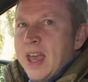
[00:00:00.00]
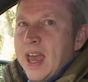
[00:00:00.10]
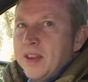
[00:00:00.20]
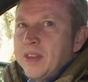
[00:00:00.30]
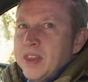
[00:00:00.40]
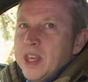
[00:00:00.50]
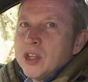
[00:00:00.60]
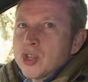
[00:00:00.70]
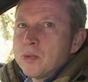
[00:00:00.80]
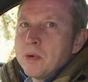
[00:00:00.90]
Anything the
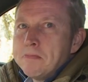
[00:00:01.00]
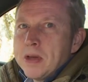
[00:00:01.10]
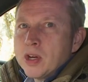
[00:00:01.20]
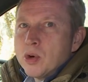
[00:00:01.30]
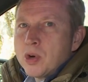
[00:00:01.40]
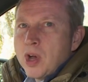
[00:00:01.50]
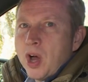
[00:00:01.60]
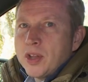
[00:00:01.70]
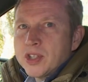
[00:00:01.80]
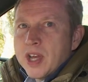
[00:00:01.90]
instrument binnacle
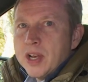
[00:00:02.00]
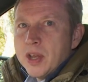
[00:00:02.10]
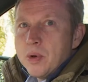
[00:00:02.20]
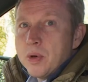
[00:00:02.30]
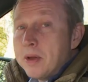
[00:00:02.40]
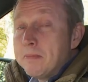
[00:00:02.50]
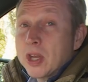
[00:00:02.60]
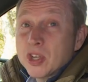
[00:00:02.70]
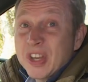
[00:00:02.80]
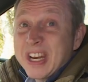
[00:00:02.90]
can't tell you, and
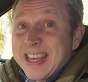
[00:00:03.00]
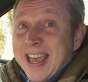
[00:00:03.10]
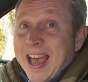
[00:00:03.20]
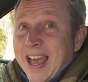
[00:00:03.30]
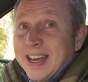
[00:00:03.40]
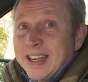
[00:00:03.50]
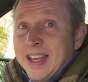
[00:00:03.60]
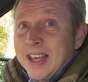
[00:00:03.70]
much that it can,